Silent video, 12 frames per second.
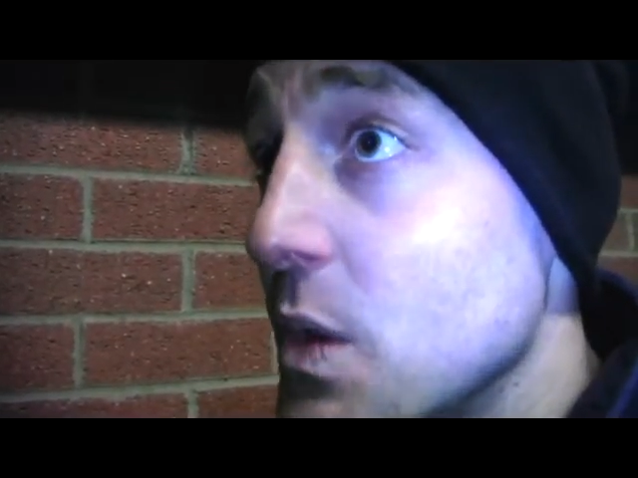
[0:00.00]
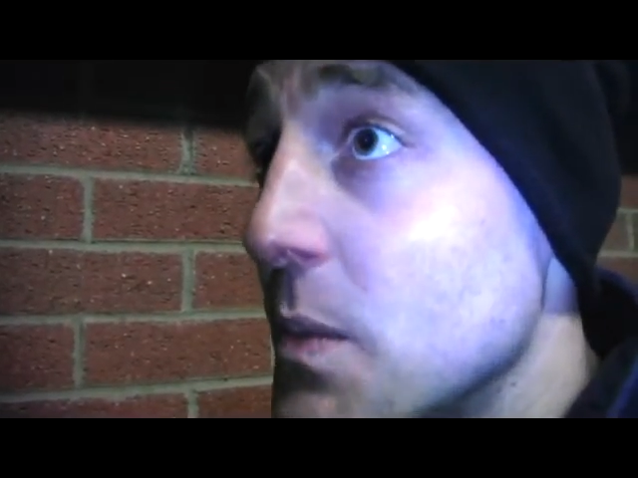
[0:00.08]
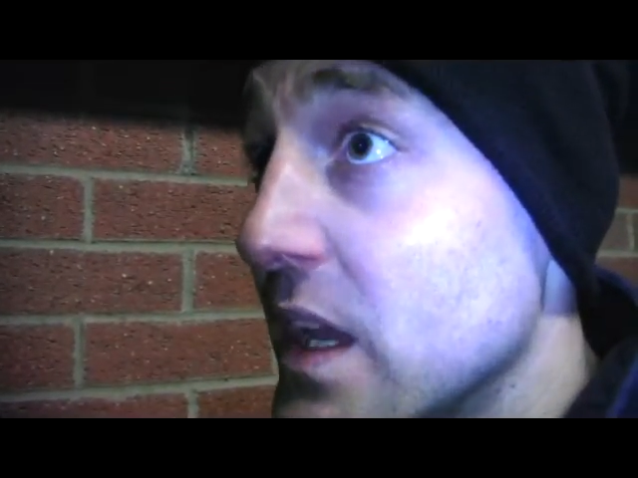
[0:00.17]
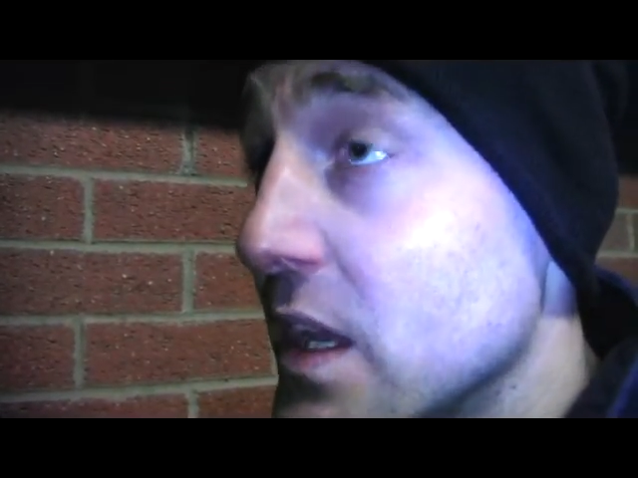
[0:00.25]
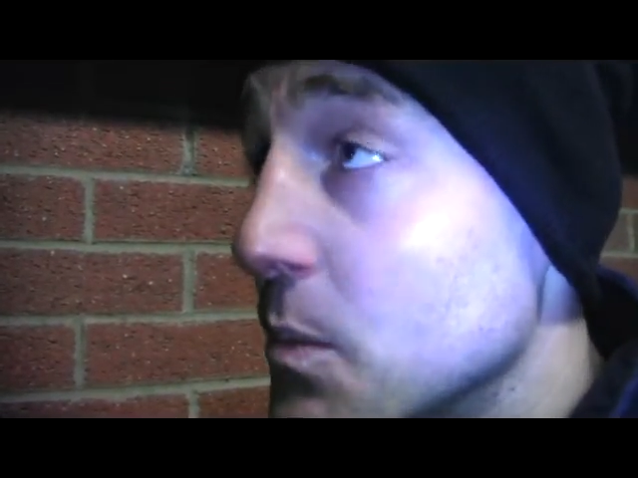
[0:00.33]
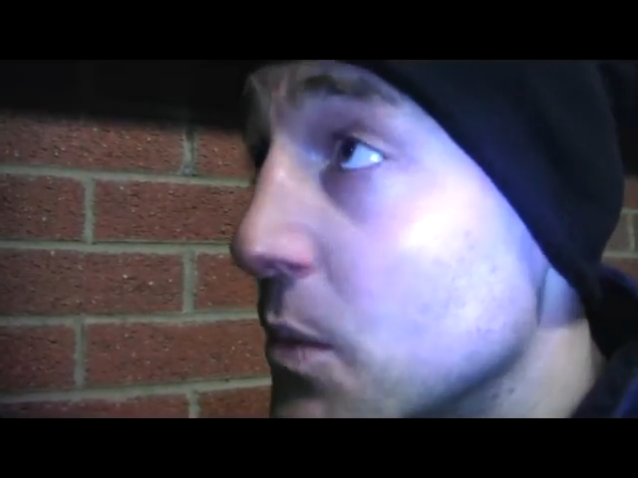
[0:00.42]
we're
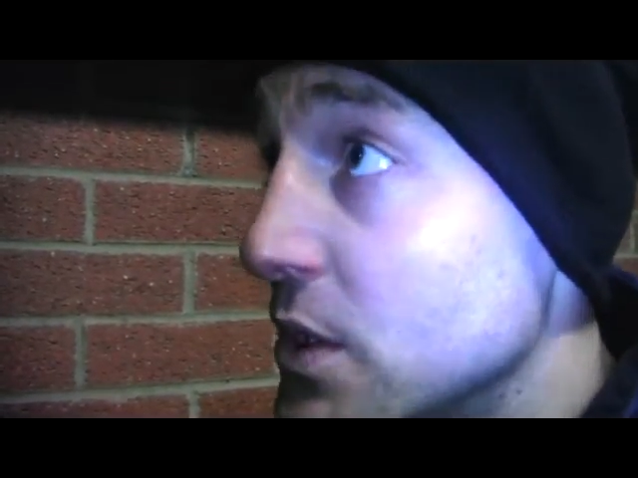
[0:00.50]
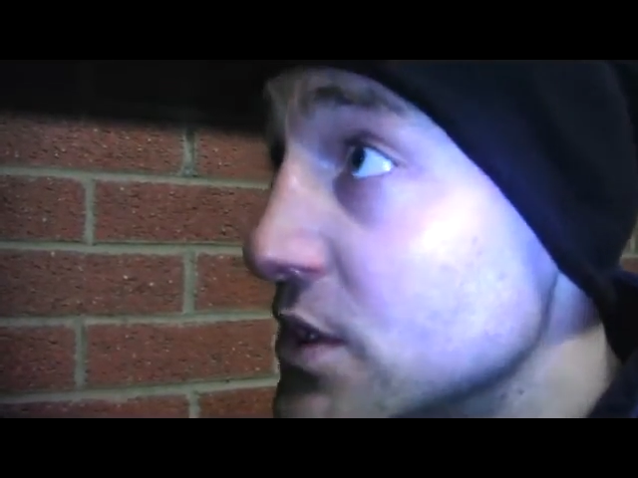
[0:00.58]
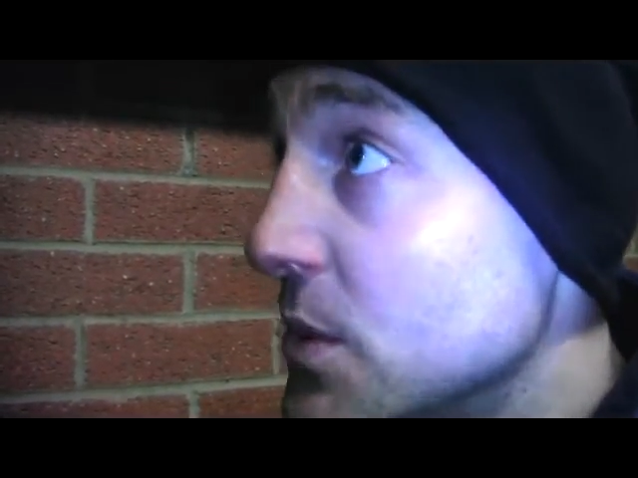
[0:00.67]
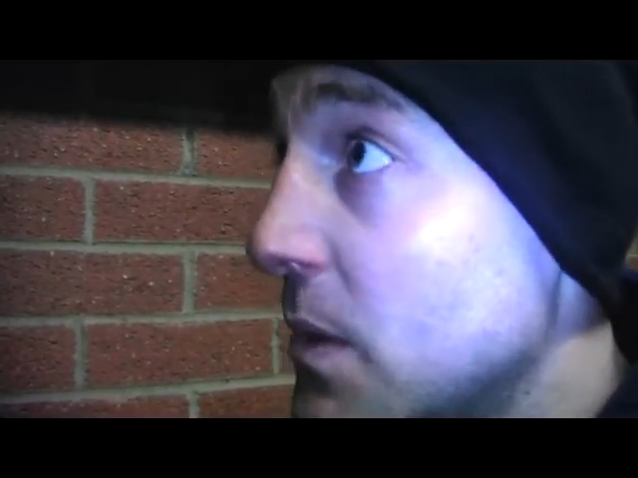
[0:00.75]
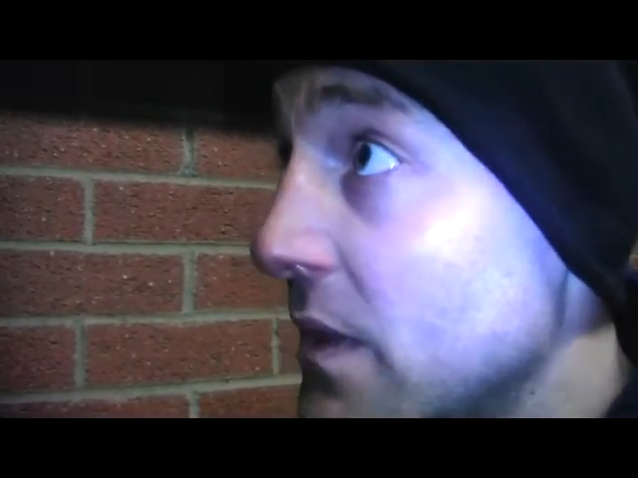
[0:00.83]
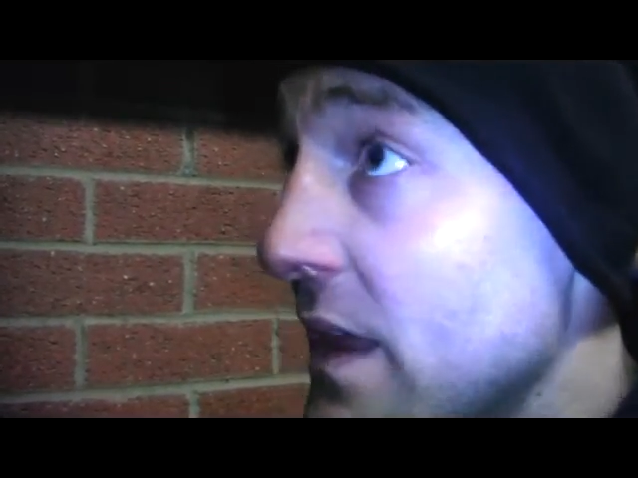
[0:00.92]
picking
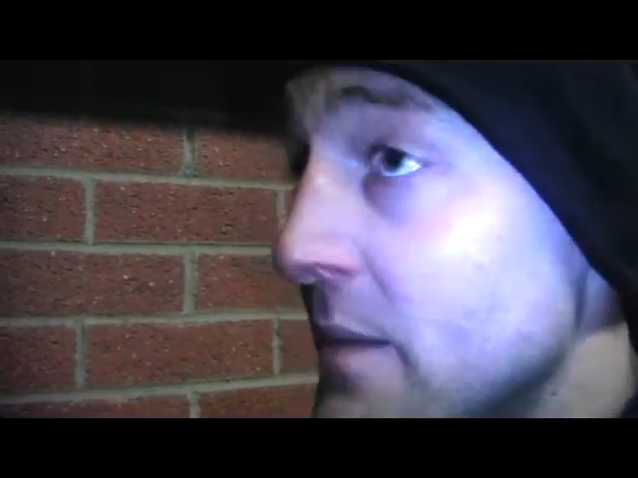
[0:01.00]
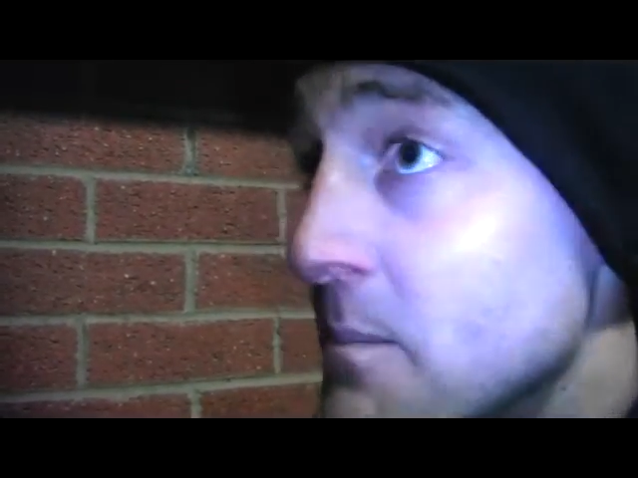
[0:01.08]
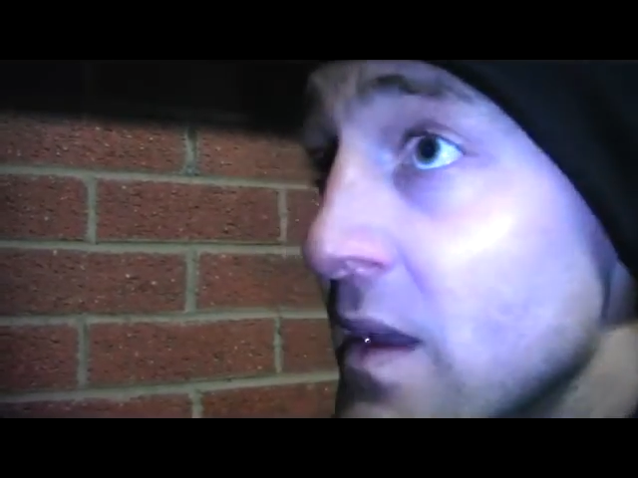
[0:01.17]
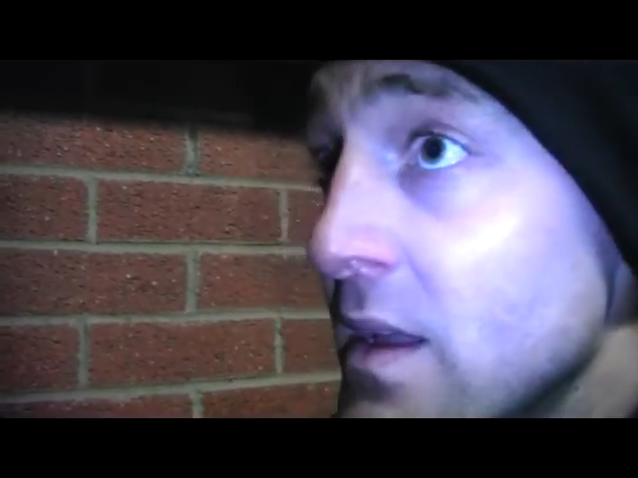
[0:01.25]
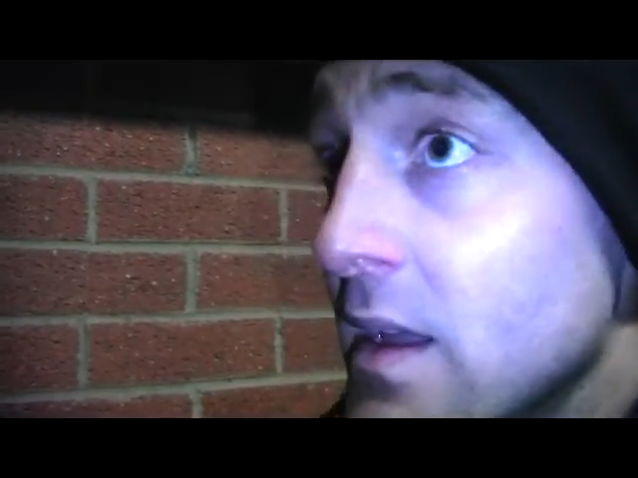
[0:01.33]
points up on them.